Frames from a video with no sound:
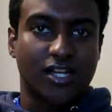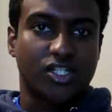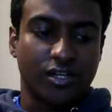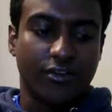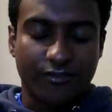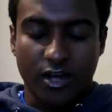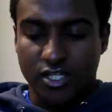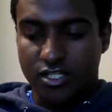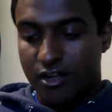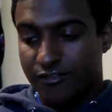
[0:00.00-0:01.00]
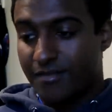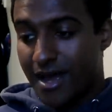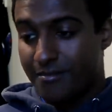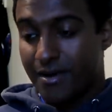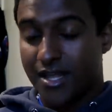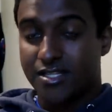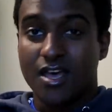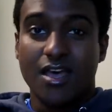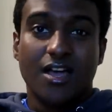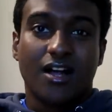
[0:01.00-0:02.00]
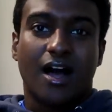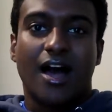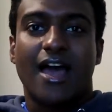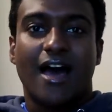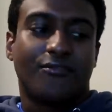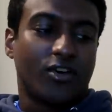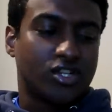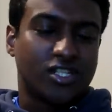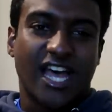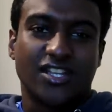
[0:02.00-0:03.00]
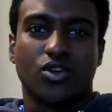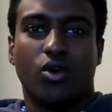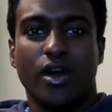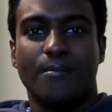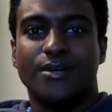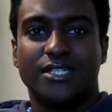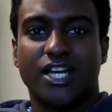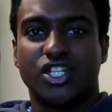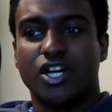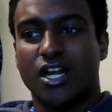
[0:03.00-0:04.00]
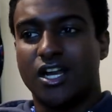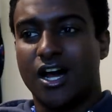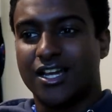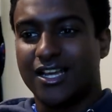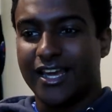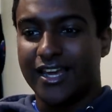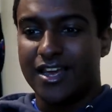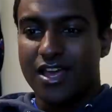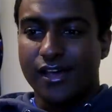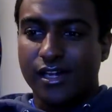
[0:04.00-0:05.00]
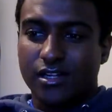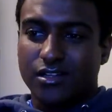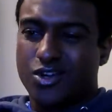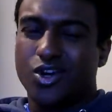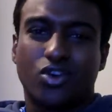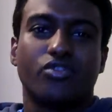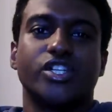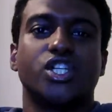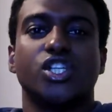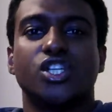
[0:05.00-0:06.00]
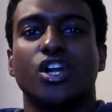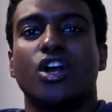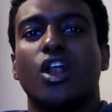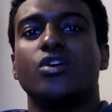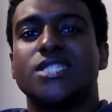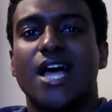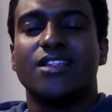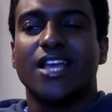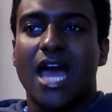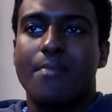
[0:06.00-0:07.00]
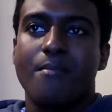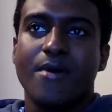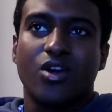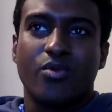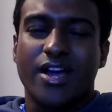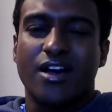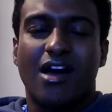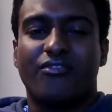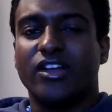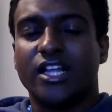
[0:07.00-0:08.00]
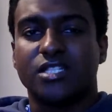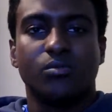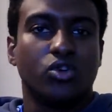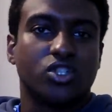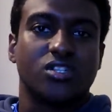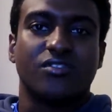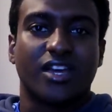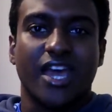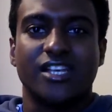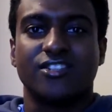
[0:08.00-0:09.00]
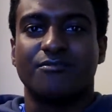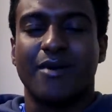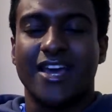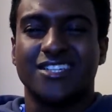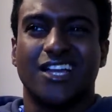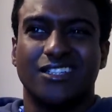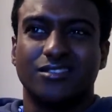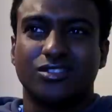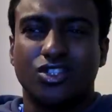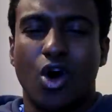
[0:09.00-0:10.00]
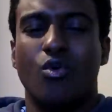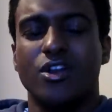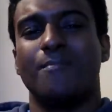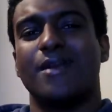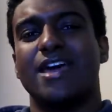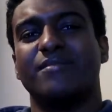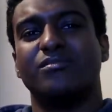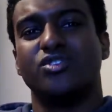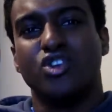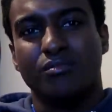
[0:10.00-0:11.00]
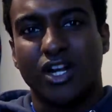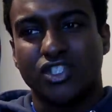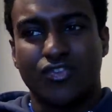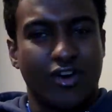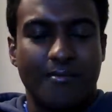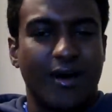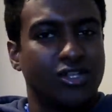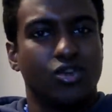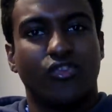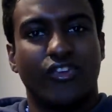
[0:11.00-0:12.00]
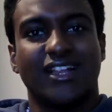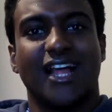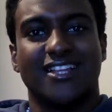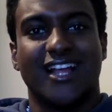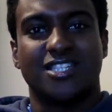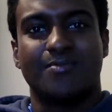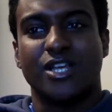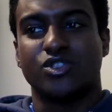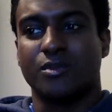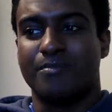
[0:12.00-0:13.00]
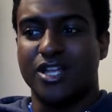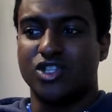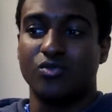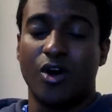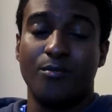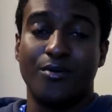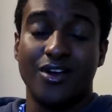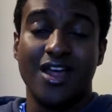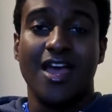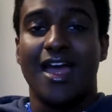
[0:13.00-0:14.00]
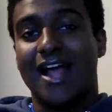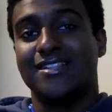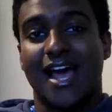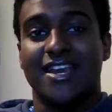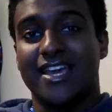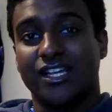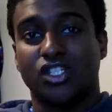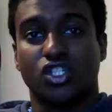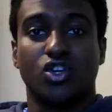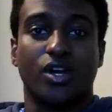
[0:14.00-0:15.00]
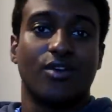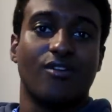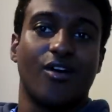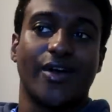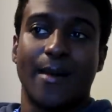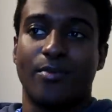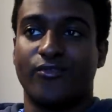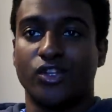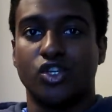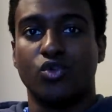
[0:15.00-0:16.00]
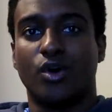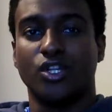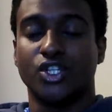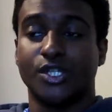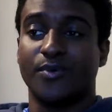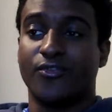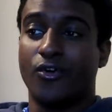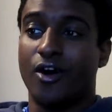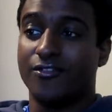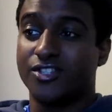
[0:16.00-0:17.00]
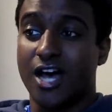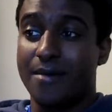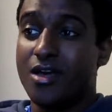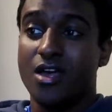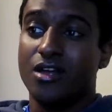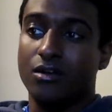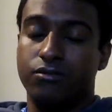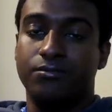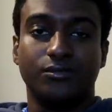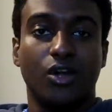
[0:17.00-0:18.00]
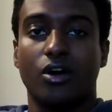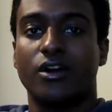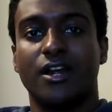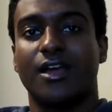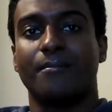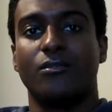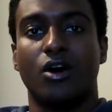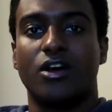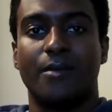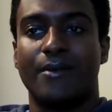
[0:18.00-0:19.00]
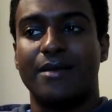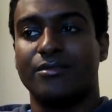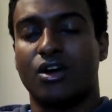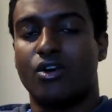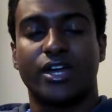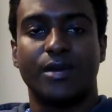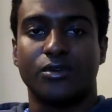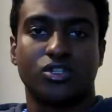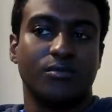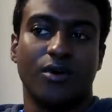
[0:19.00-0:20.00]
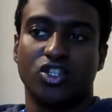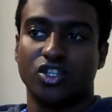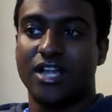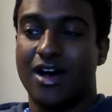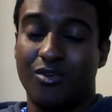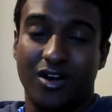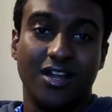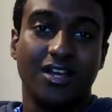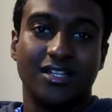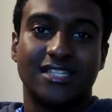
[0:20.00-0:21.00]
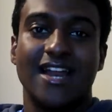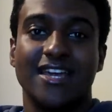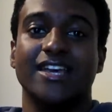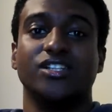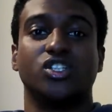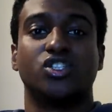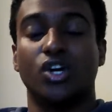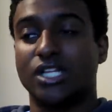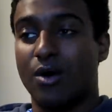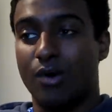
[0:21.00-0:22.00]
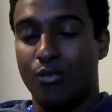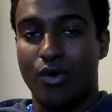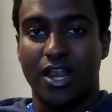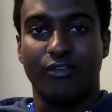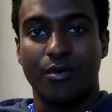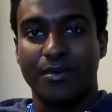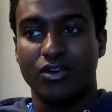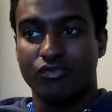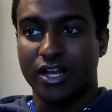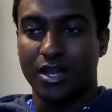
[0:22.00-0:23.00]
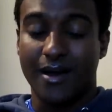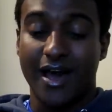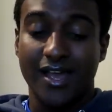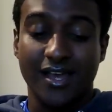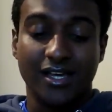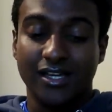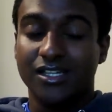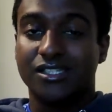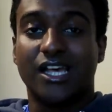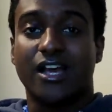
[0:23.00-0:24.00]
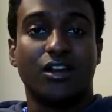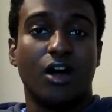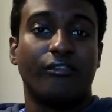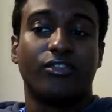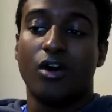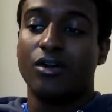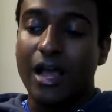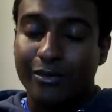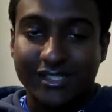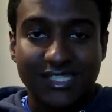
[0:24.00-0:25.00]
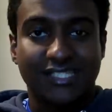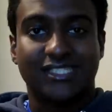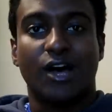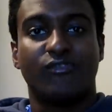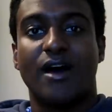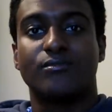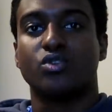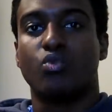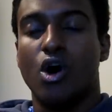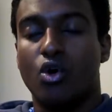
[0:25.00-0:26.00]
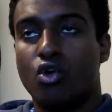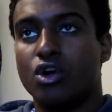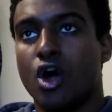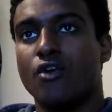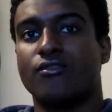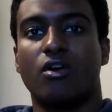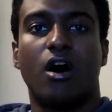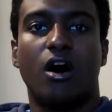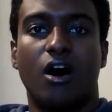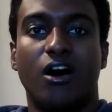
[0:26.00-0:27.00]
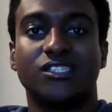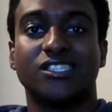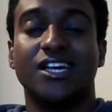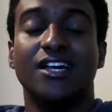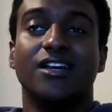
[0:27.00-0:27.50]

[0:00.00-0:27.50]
actually in the first half, my bad. Kai Havertz gets caught in possession, unluckily. Could Christensen have closed down the gap a bit quicker? I think that's more just of a case of pace. I don't want to blame him too much for it, but I do think that that space was a bit too open. And Danny Ings just took it round Kepa for 2-1 just before half-time. not gonna blame the goalkeeper too much on that one. Danny Ings just took that one well, if we're being real about it. Second half, though, like we said, Southampton were all over our arse.